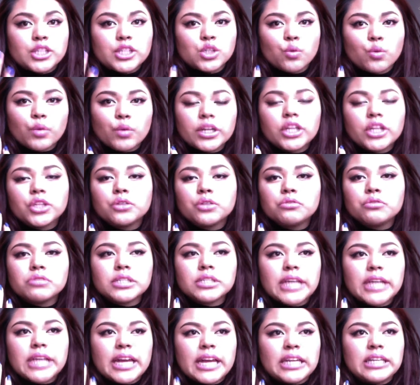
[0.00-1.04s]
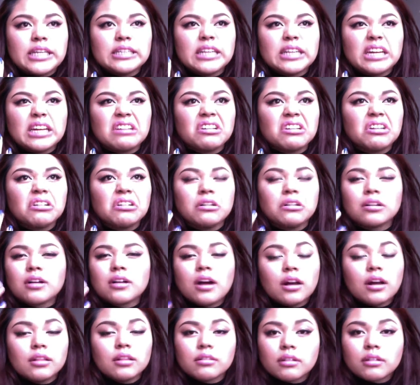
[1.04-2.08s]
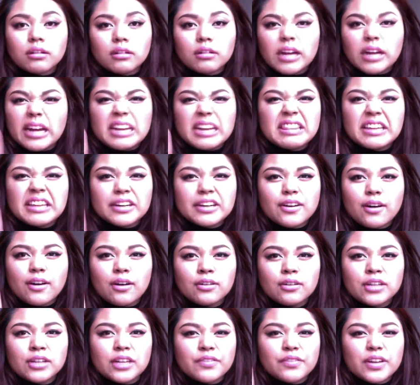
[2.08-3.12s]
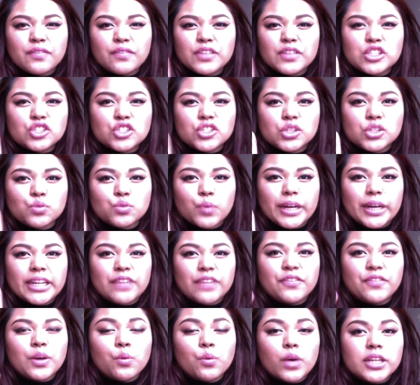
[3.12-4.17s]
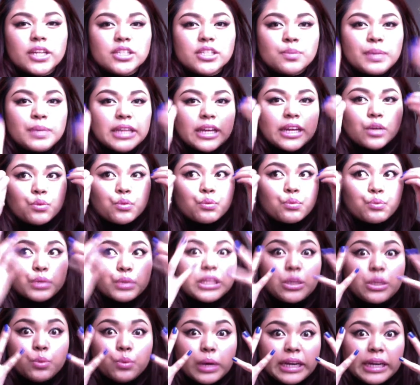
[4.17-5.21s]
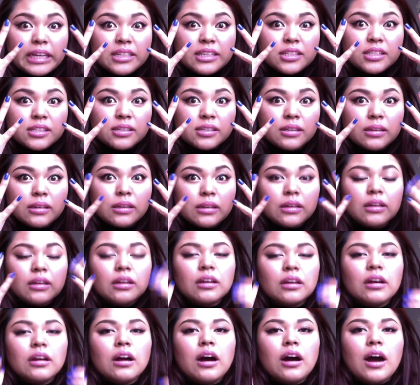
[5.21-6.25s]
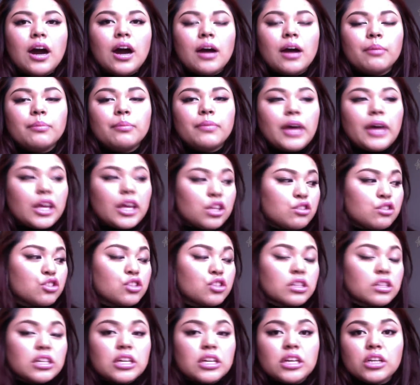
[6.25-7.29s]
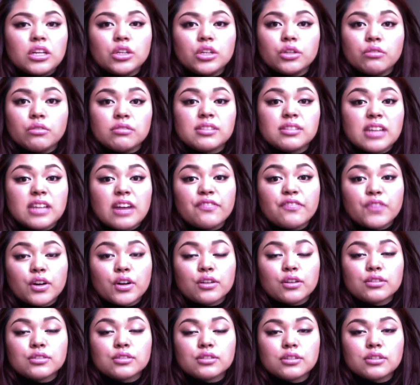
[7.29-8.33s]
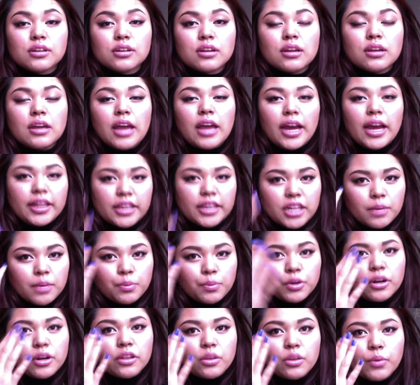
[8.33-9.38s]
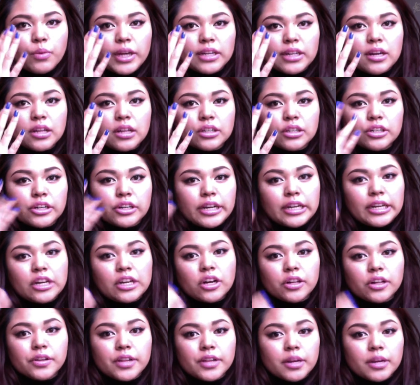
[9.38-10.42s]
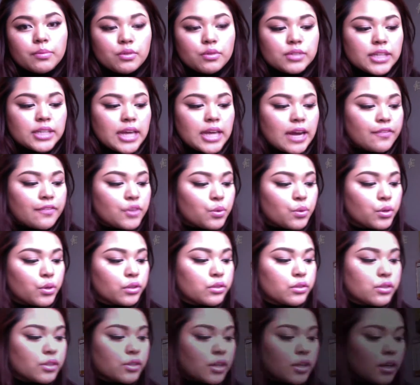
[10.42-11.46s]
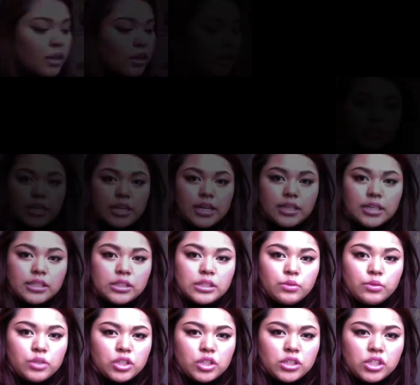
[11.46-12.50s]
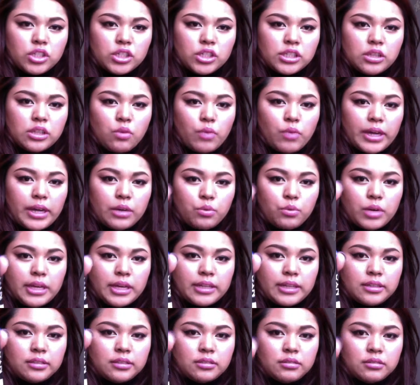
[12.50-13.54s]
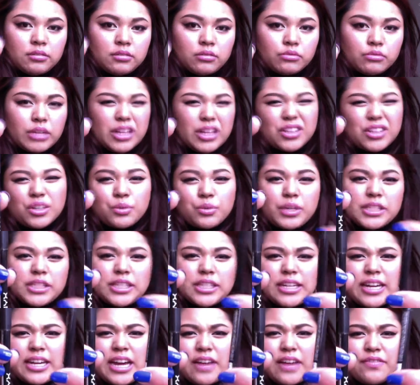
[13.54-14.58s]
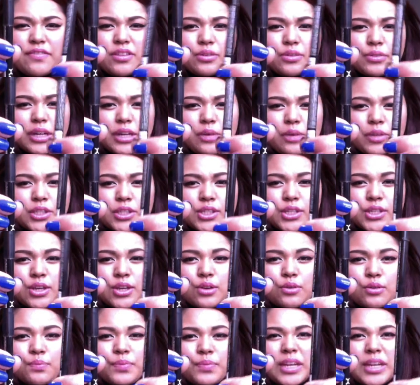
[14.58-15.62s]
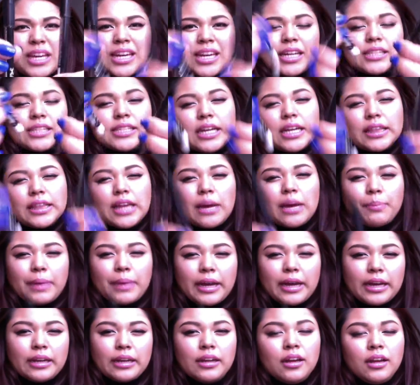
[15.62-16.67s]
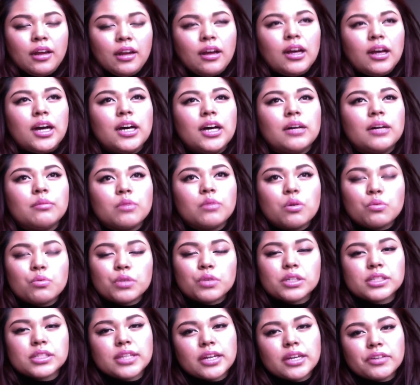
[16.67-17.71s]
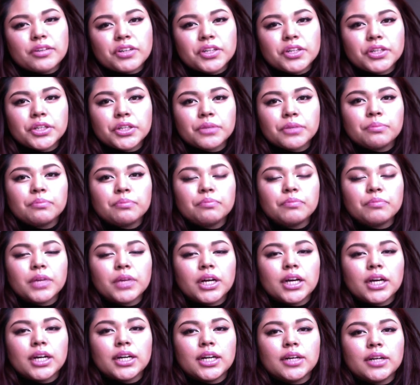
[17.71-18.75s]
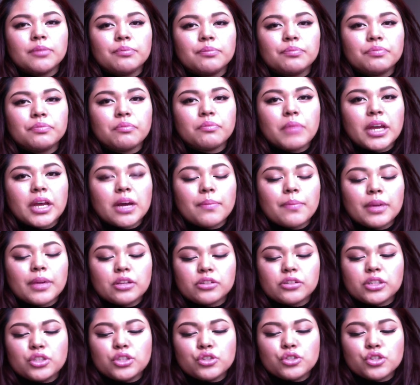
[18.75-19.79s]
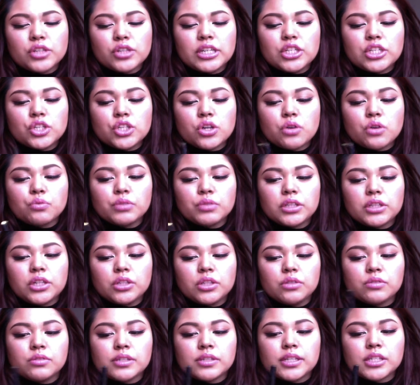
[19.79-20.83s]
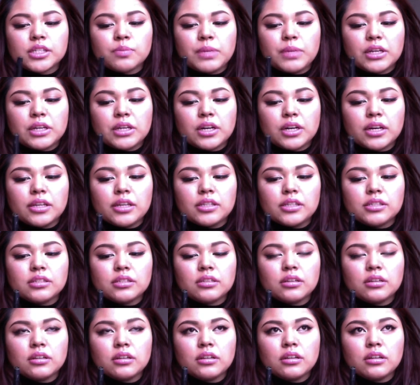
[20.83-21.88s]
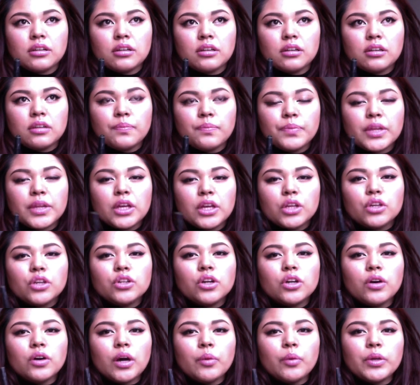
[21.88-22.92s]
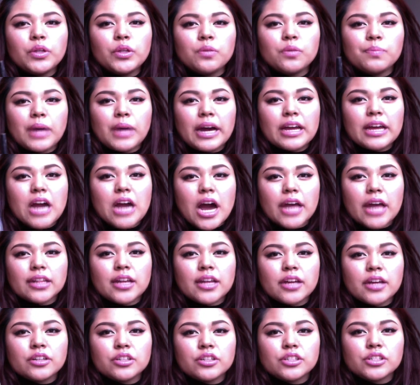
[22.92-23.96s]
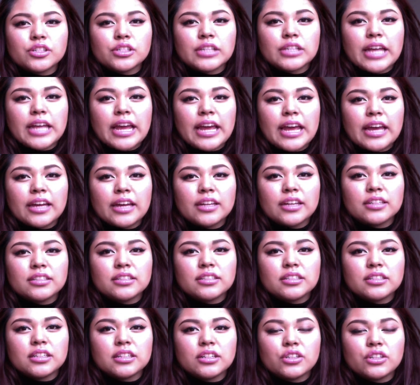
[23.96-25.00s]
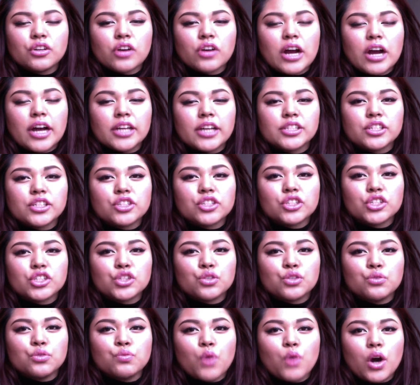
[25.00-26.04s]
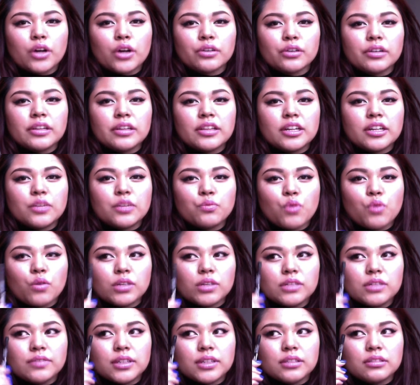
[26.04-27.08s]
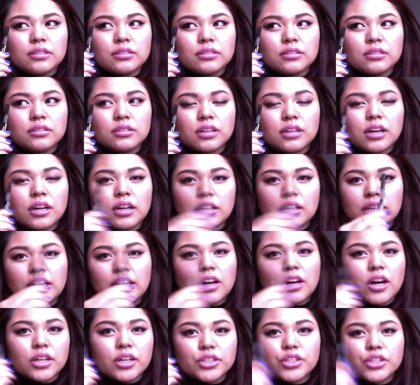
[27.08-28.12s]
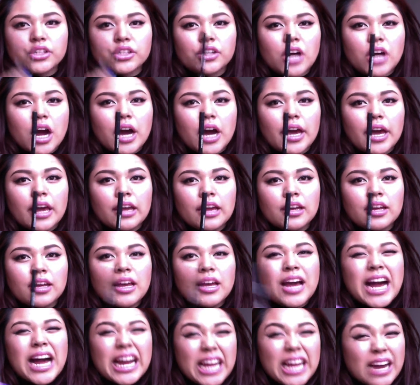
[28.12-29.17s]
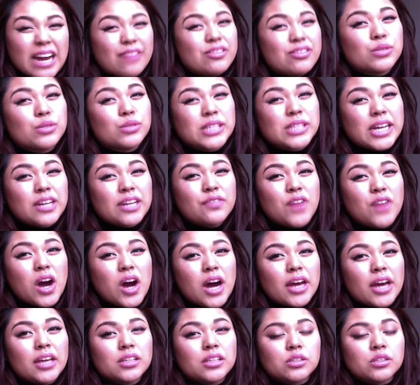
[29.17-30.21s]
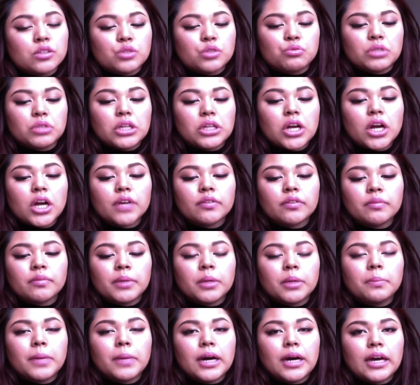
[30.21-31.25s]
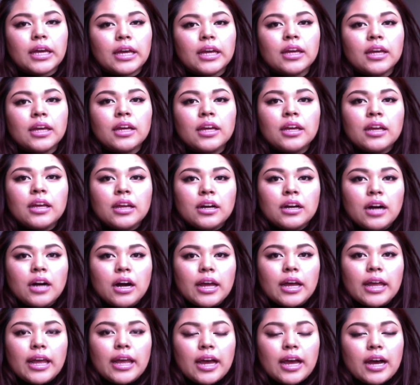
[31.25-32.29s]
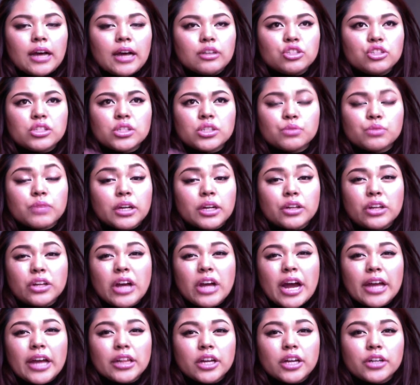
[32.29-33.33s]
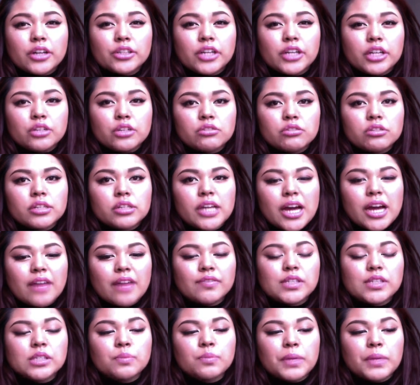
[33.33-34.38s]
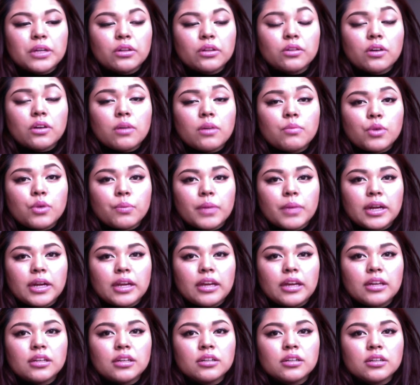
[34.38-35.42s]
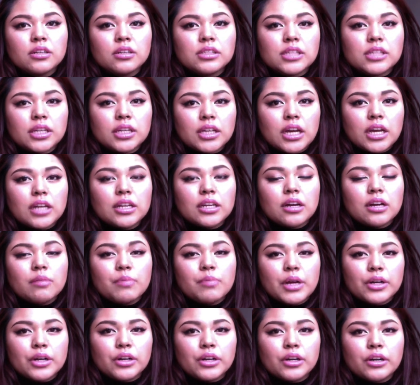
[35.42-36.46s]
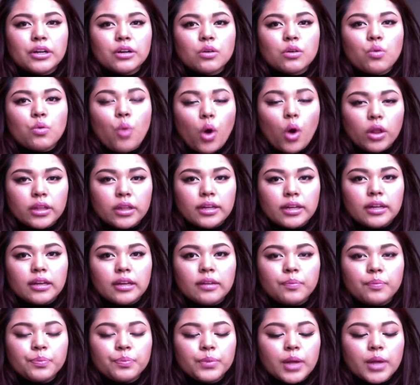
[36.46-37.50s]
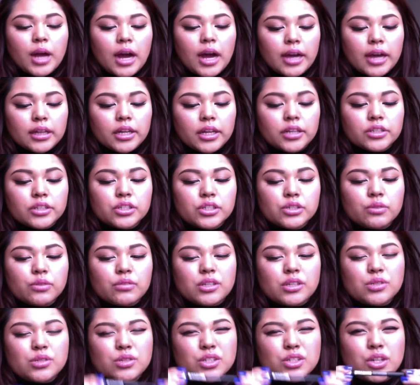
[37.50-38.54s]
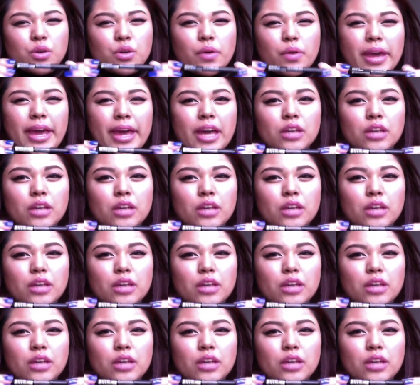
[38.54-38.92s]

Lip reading: So when I use any like color, anything at all, even if it's just white, if I want it to be like really white, I usually use that first, and then I put on the white color or any color that I'm using afterwards. There's the NYX, which is just the white one, regular ones, and I have the gray ones too. It's not that bad. Works like regular makeup. I usually don't really use this because you know how when you buy eyeliners and your eyes are just too watery that it won't even cling on to your eye. I have kind of eyes, so it's really hard for me to buy just a regular eyeliner. I usually have to spend a lot more money to get a better quality eyeliner. So these ones are okay.